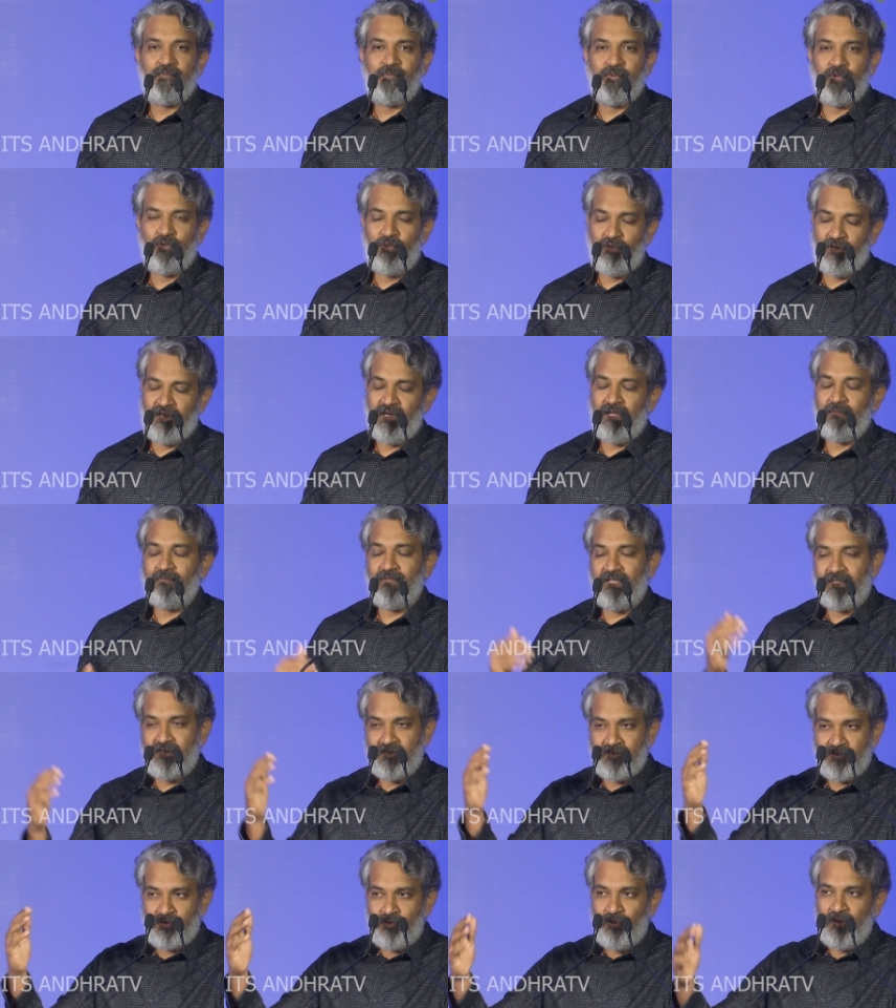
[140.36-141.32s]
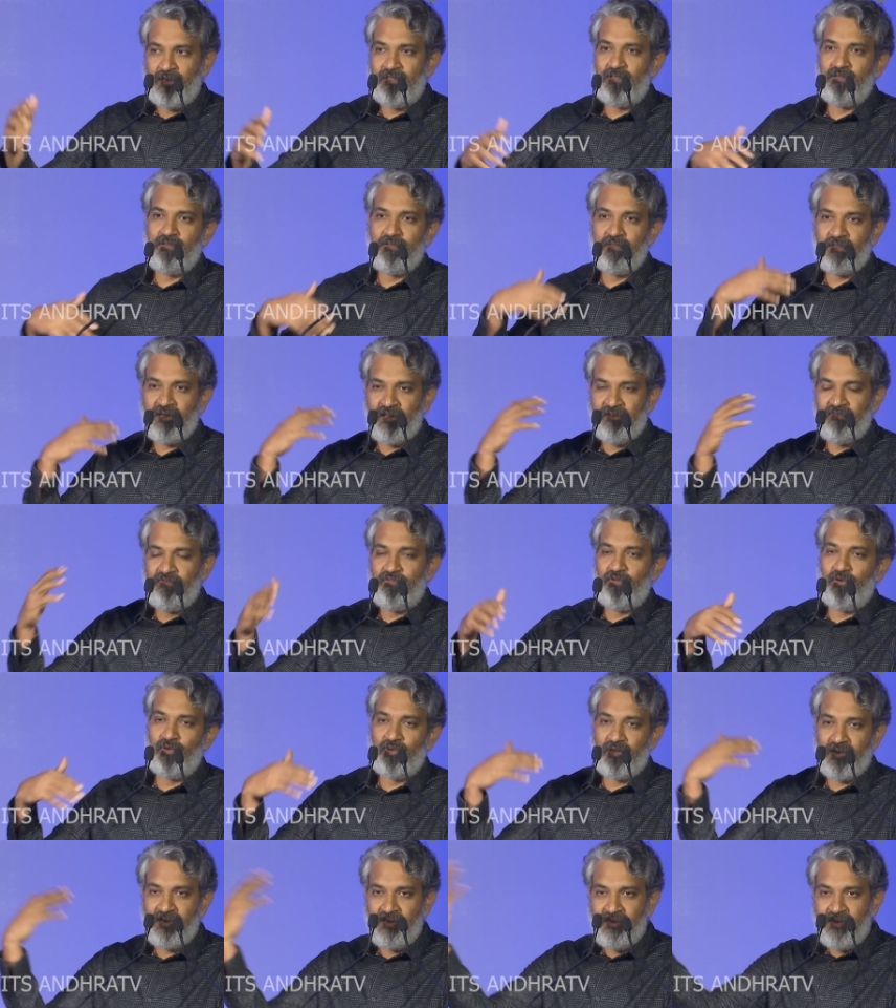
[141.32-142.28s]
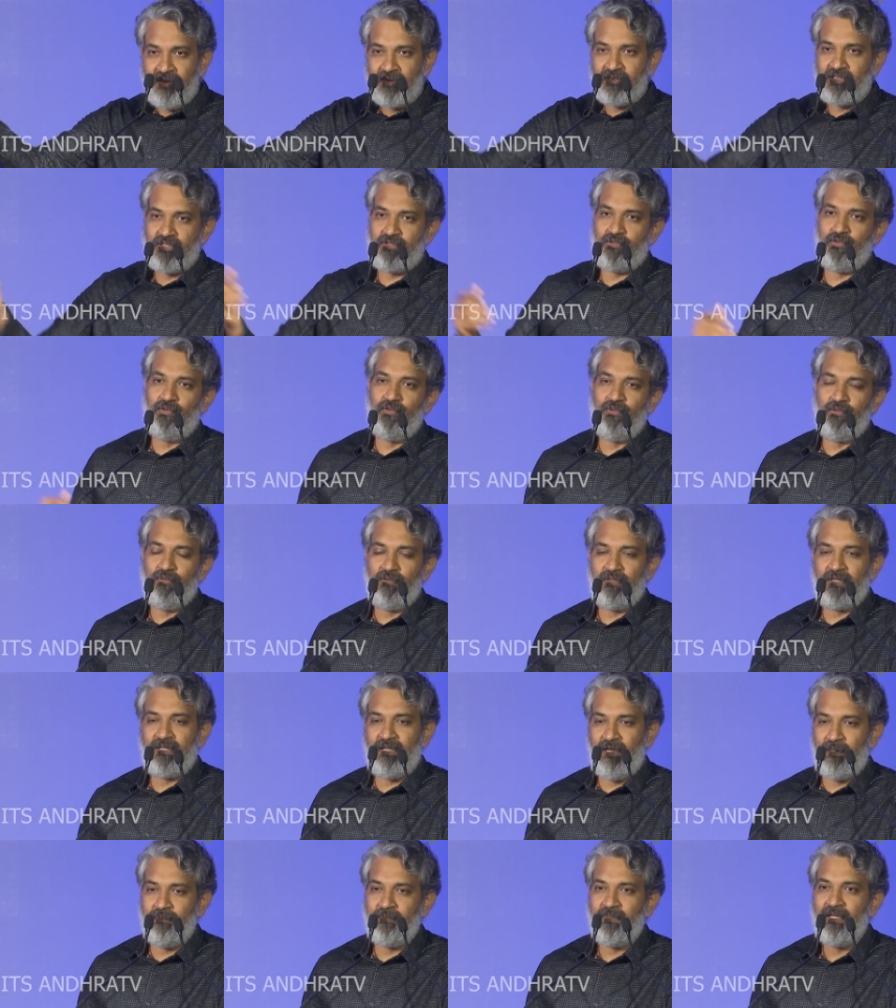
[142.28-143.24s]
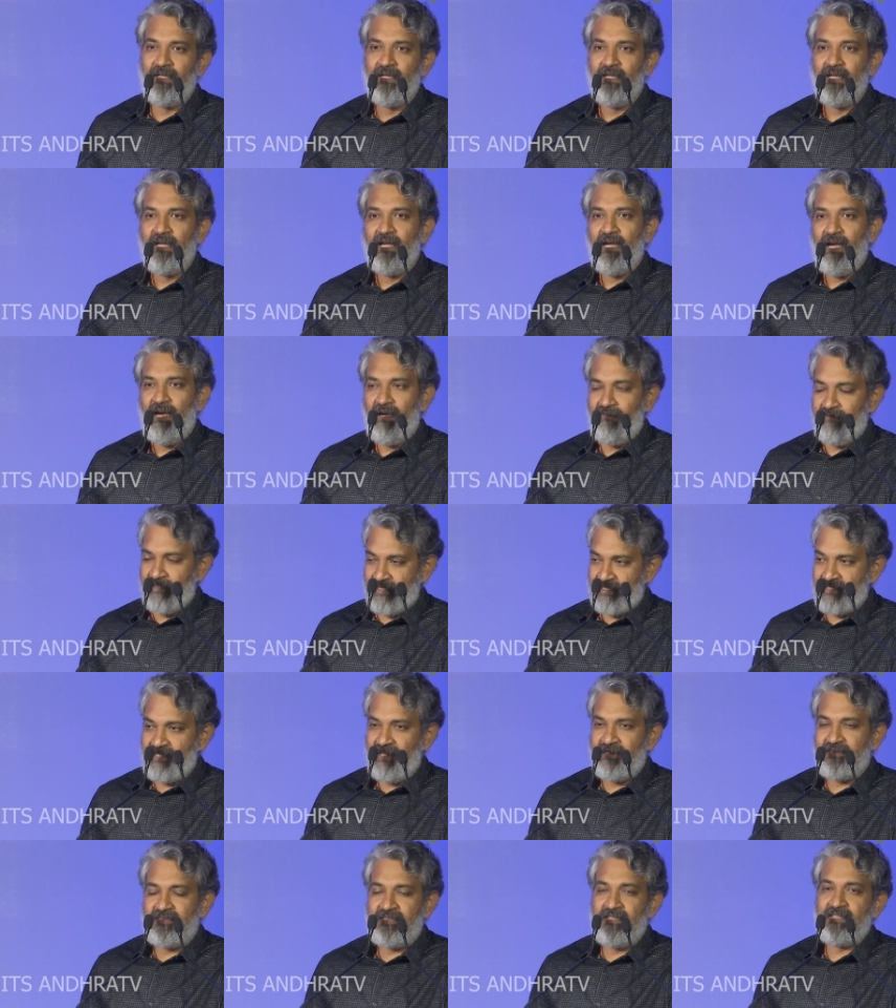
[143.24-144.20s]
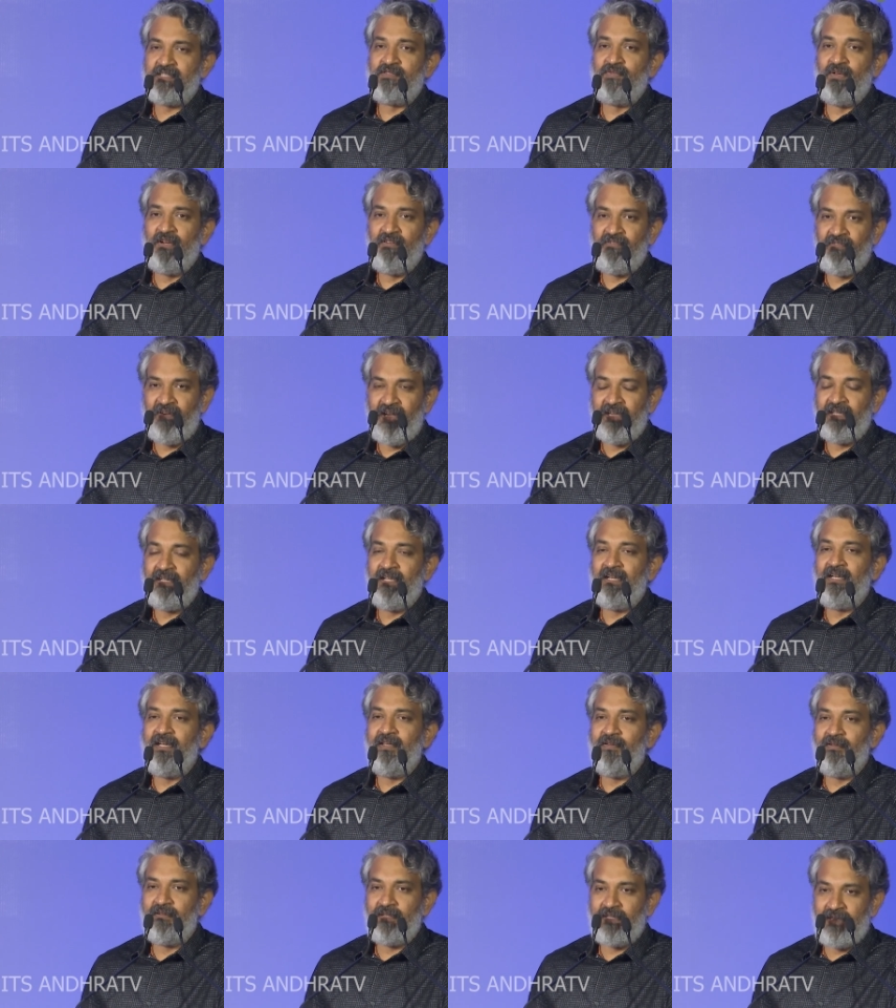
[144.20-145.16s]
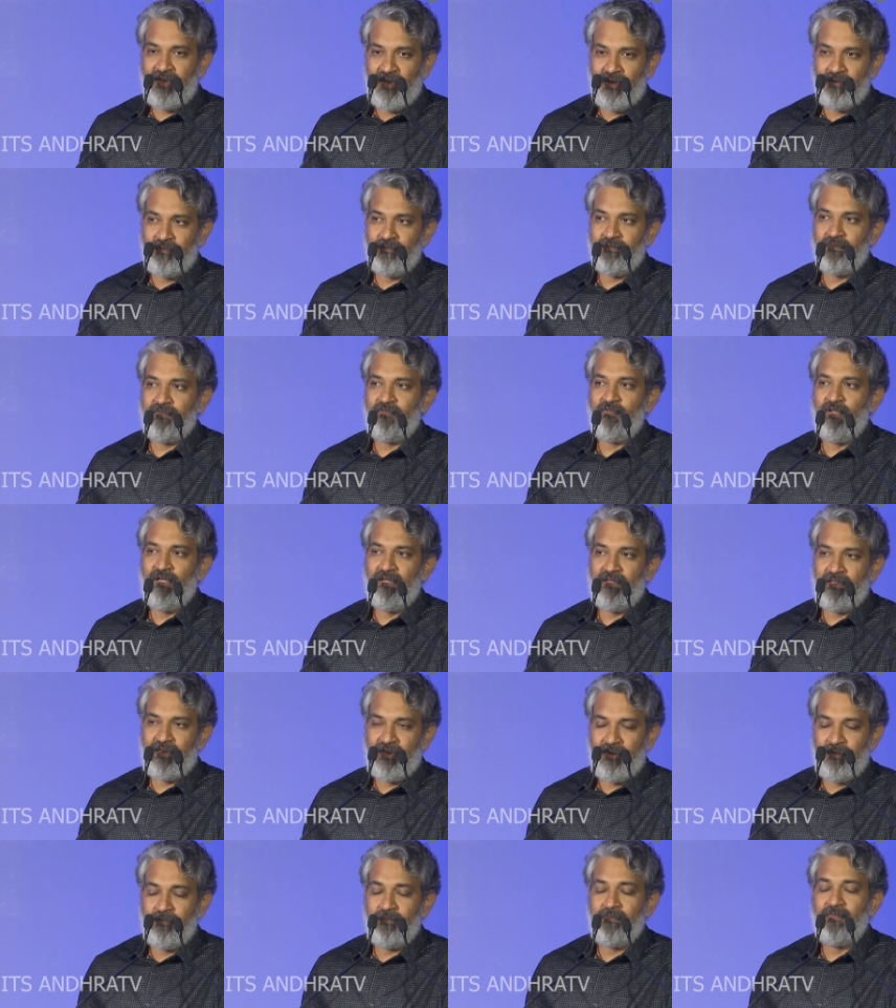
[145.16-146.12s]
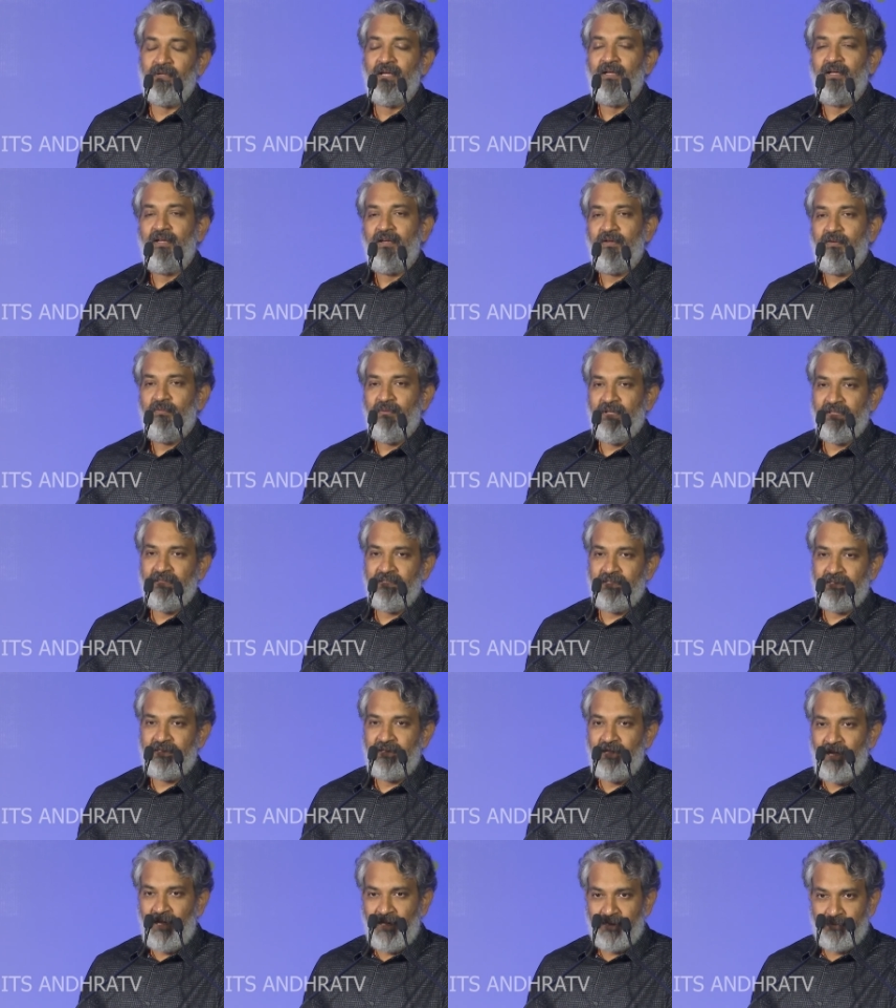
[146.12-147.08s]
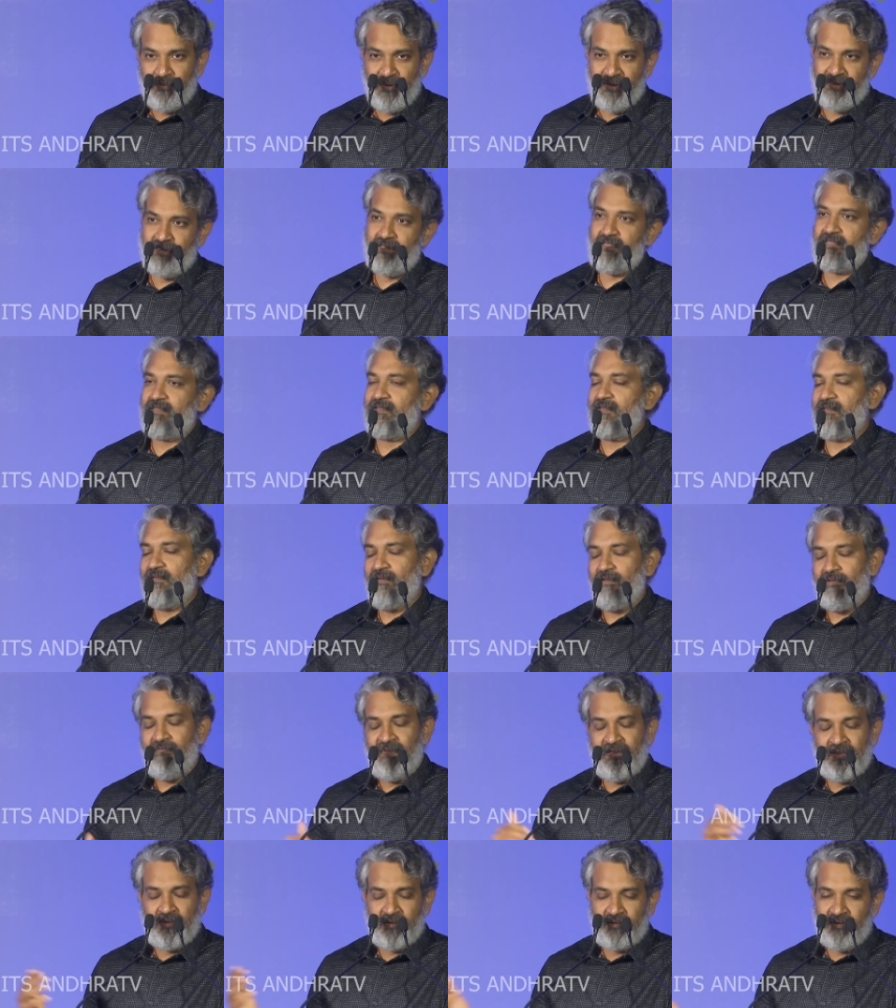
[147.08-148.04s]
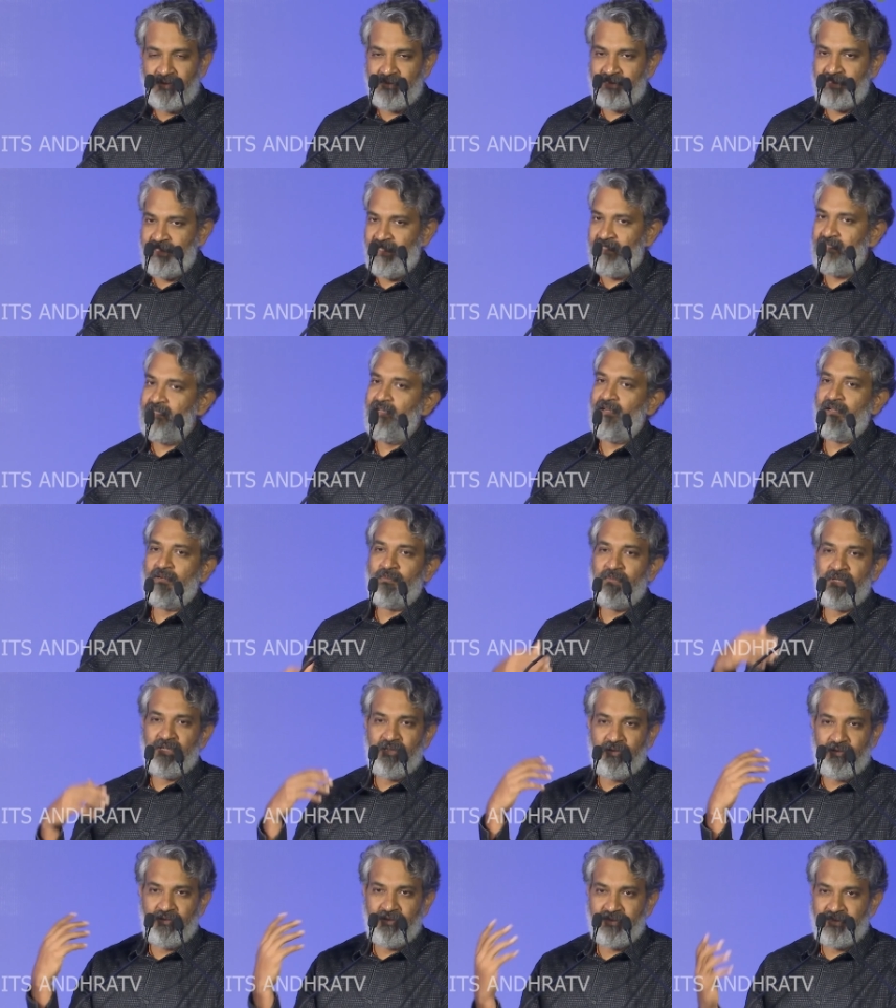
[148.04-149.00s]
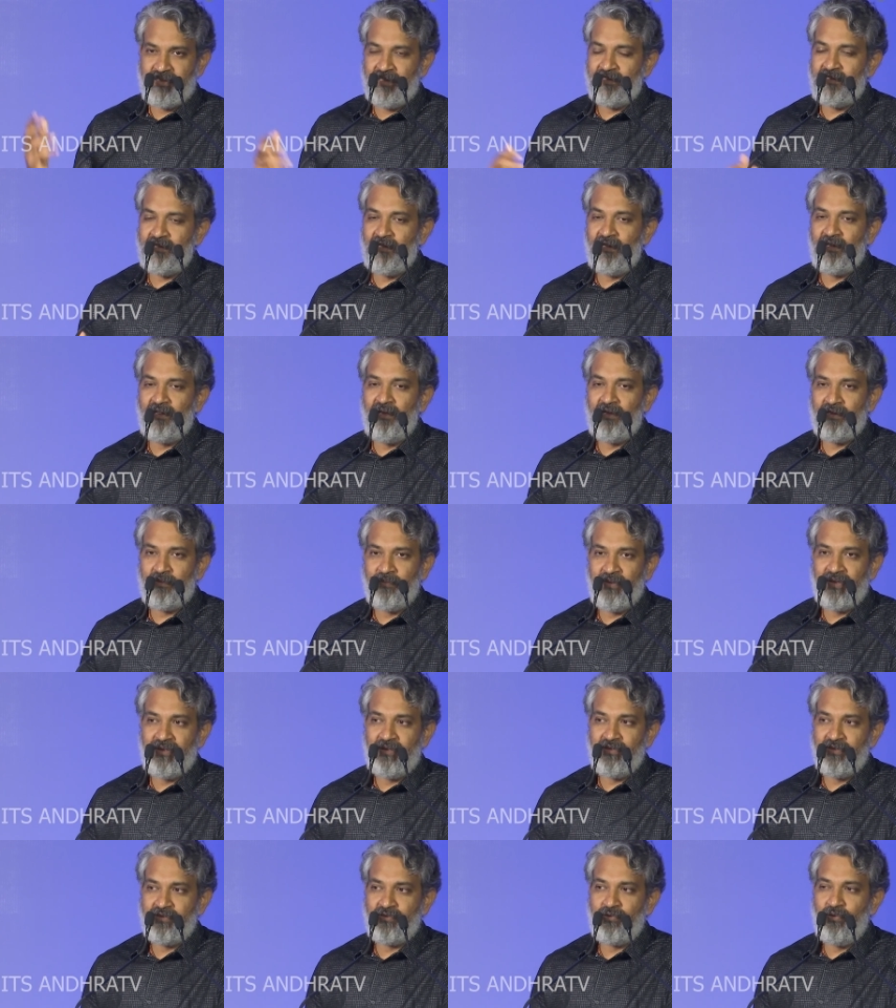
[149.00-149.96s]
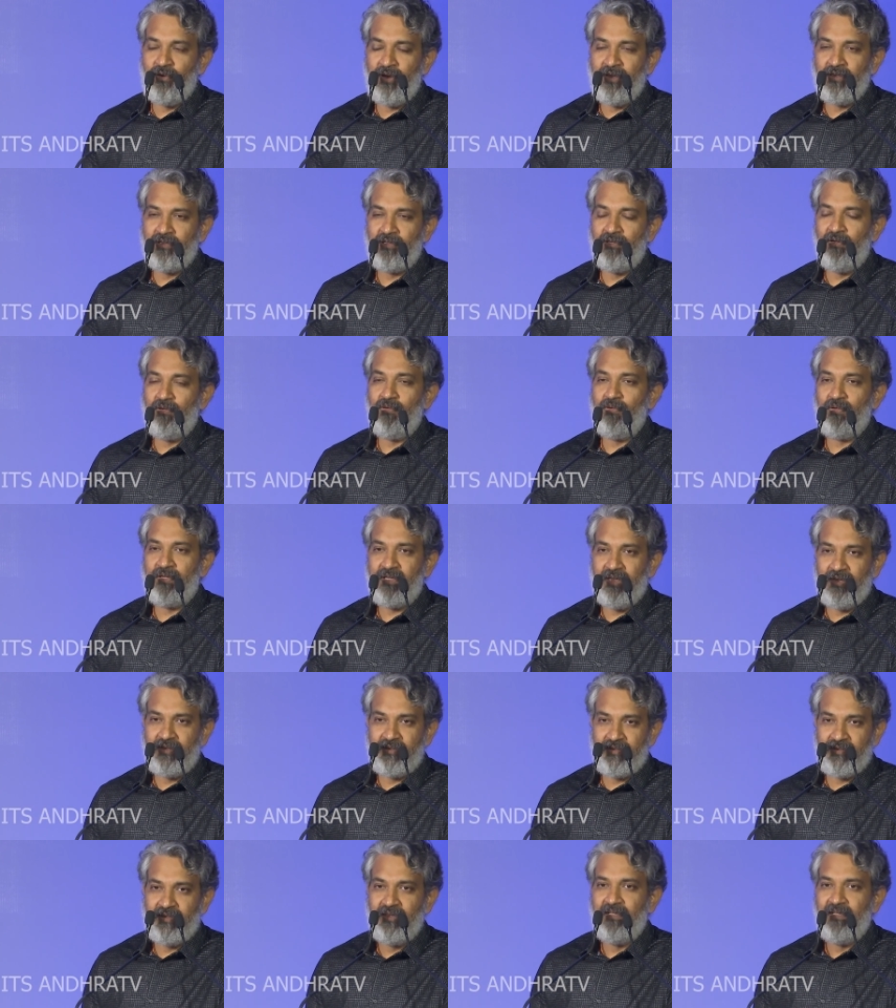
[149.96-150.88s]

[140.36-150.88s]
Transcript: program that is going to run for years to come. Our success will finally come when the governments, whether the state government or the central government, is going to look at